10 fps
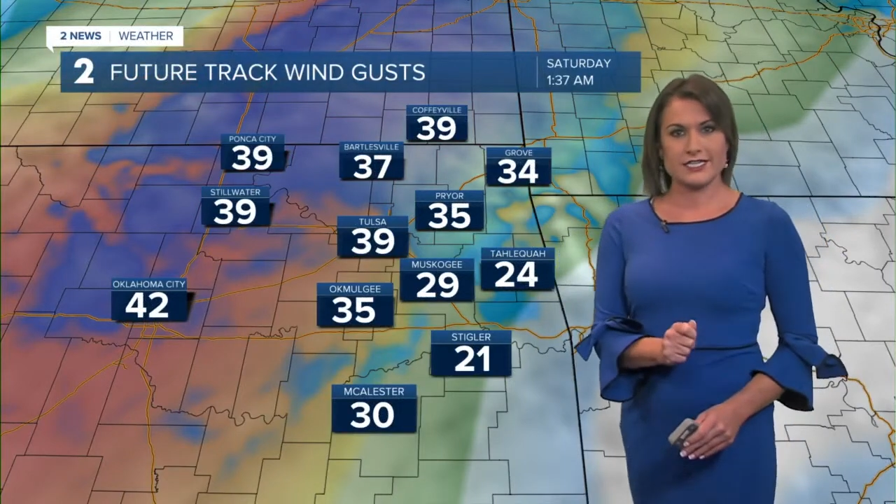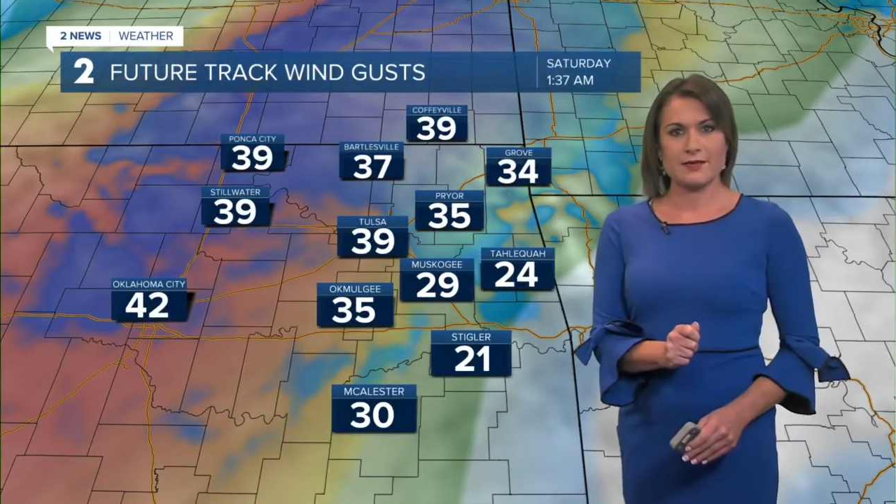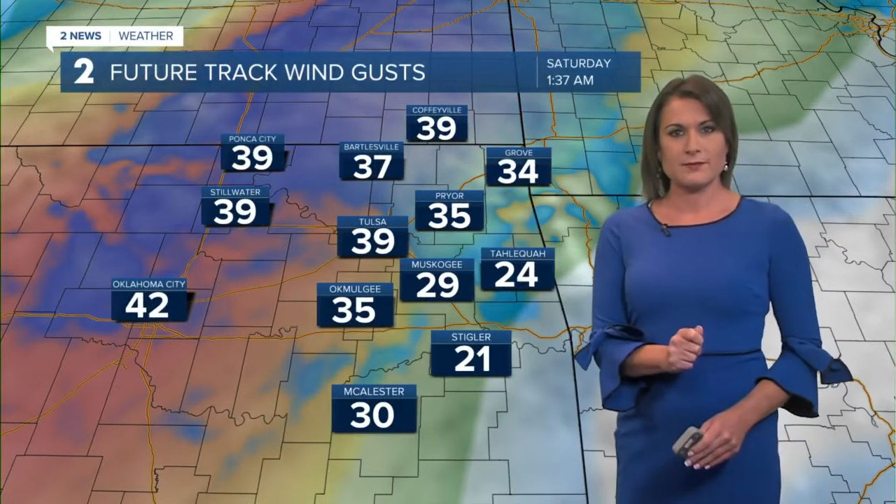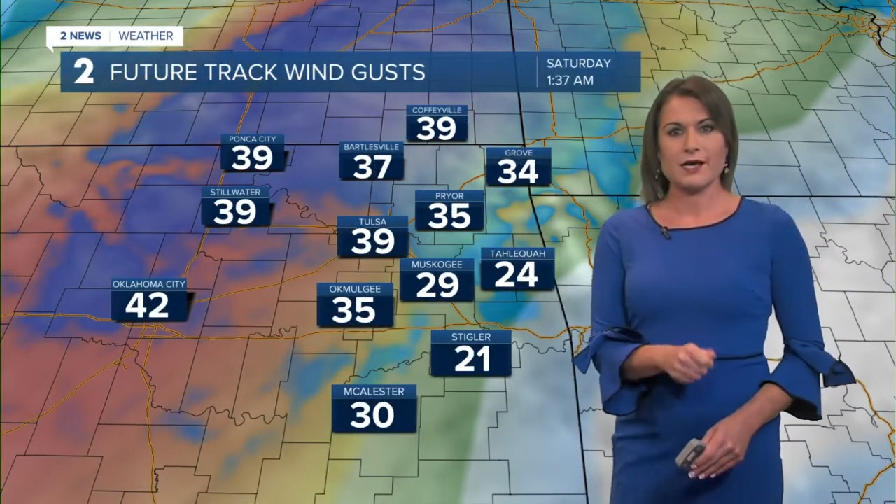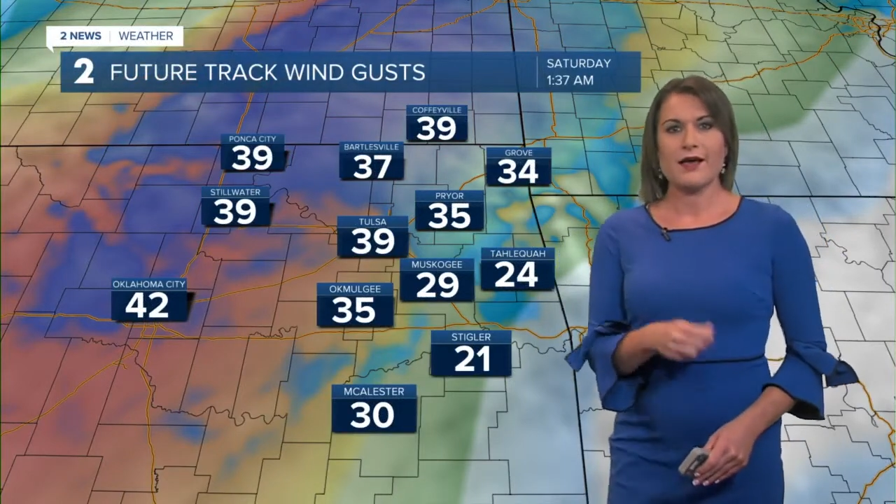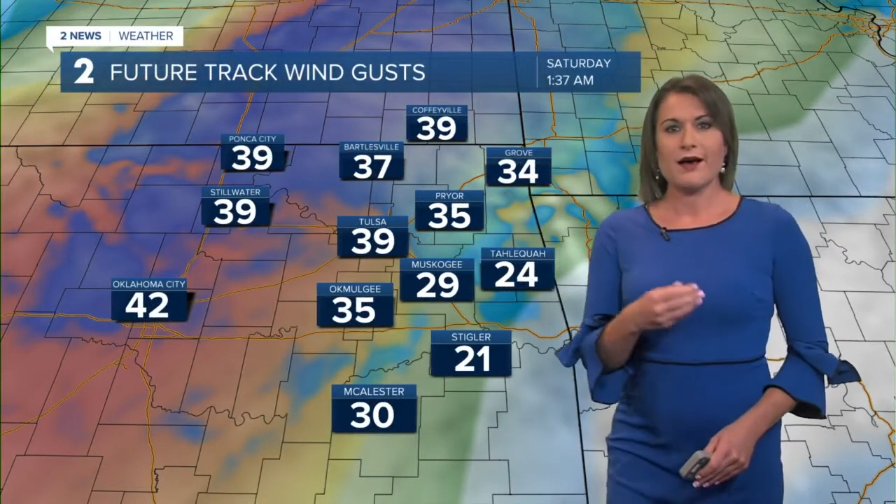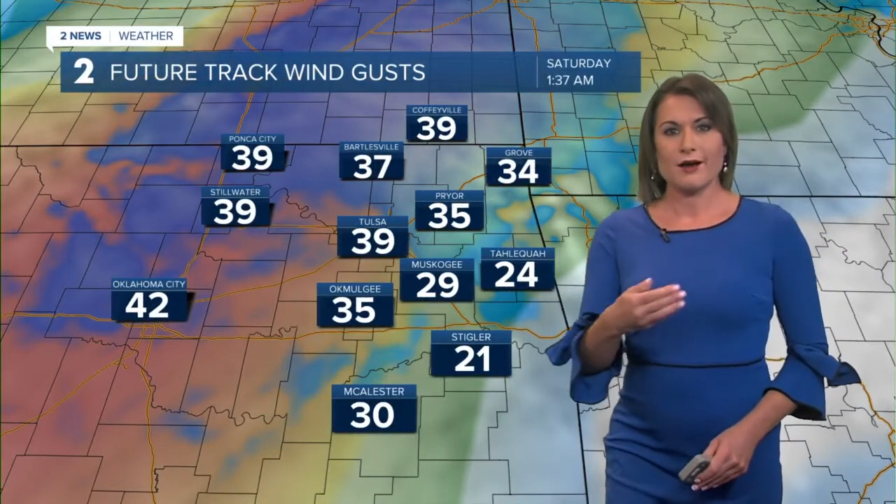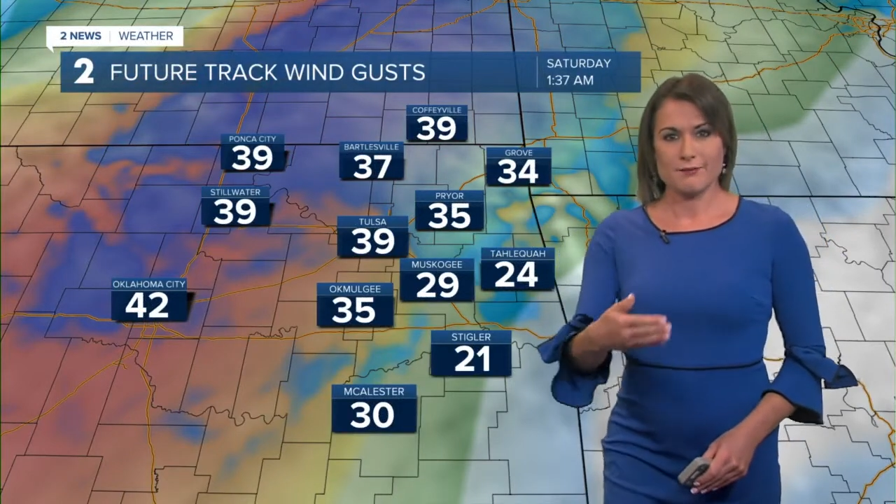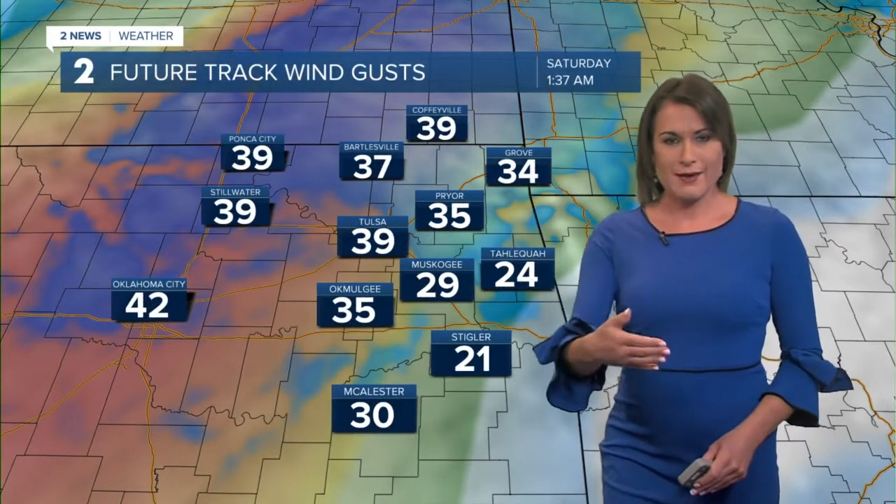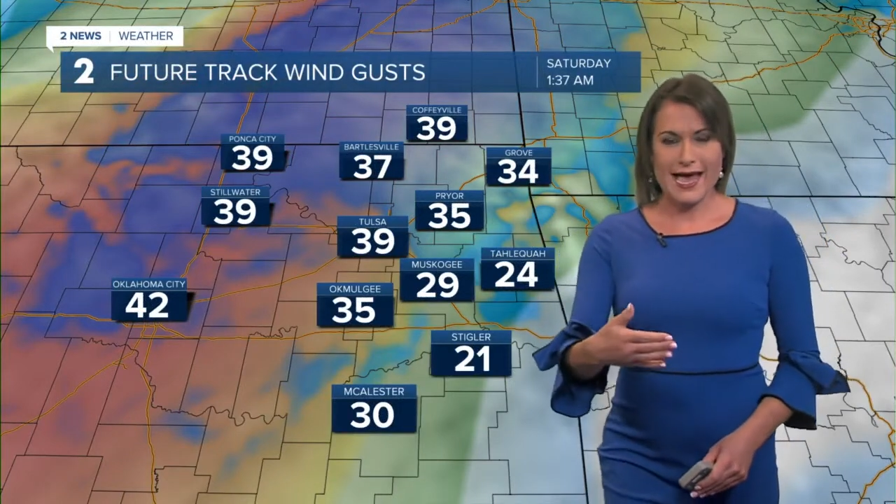up
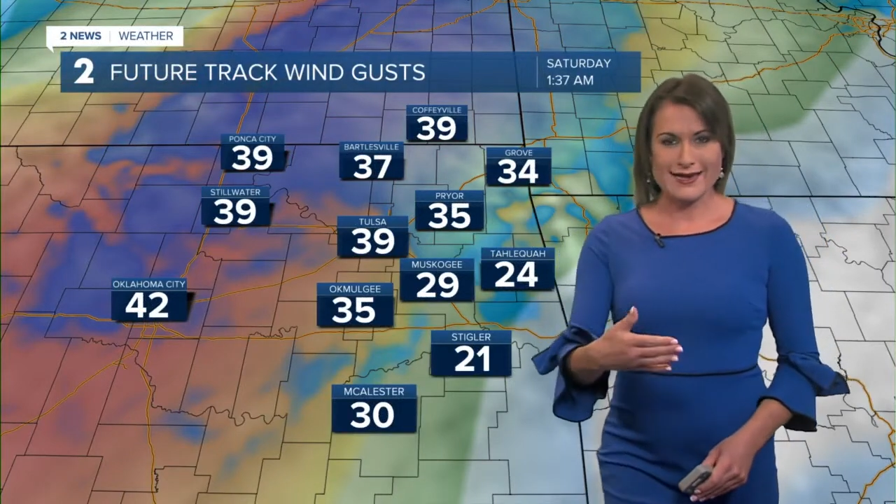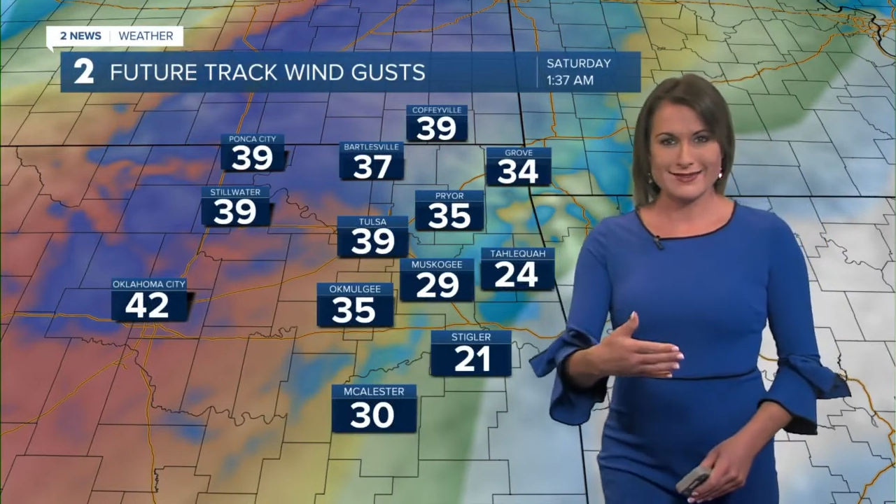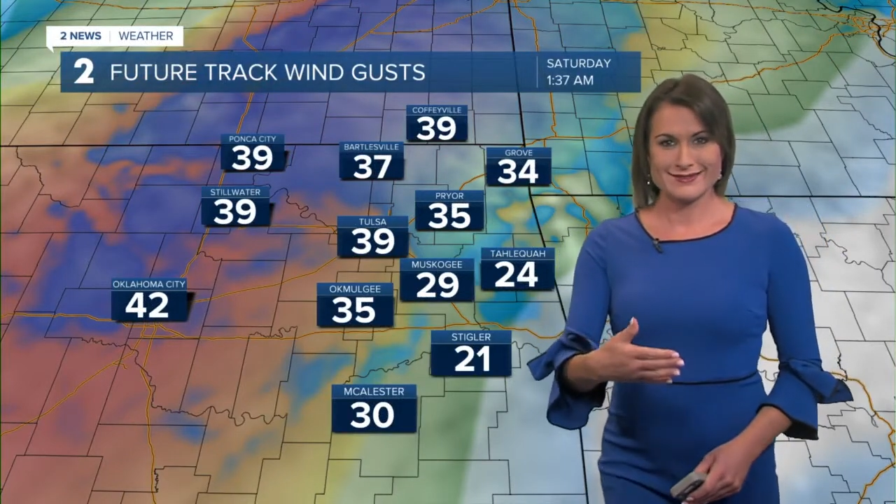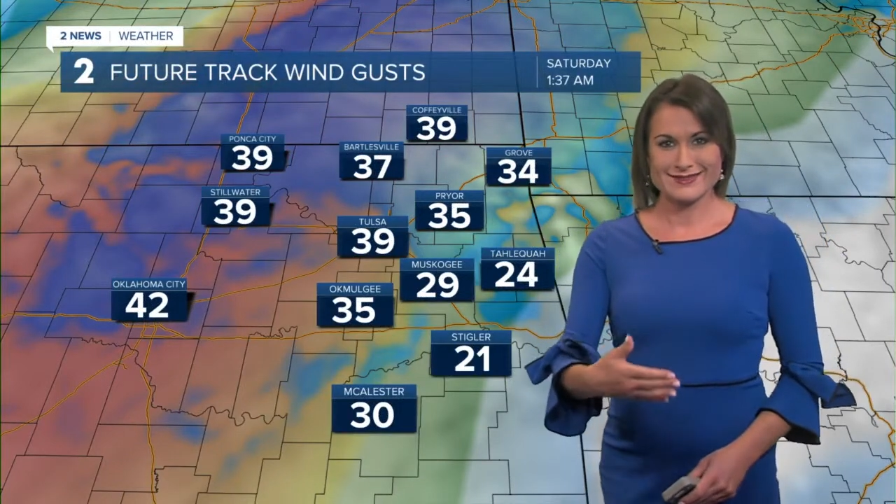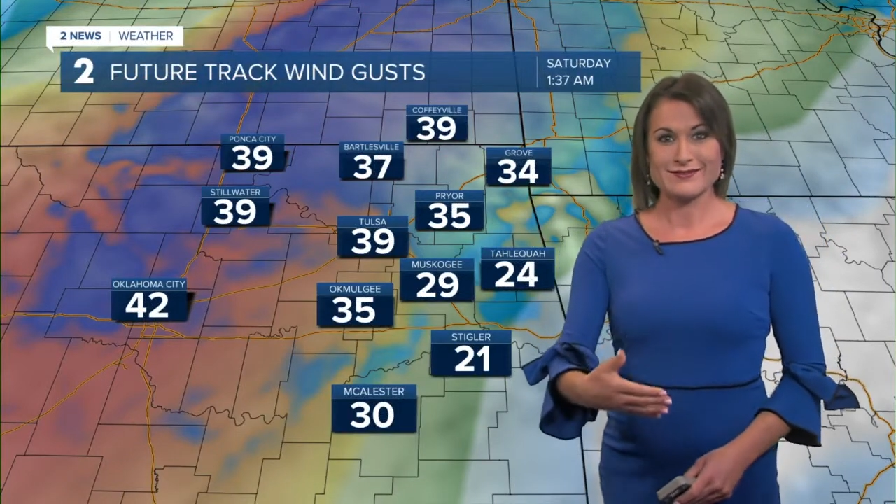our pattern.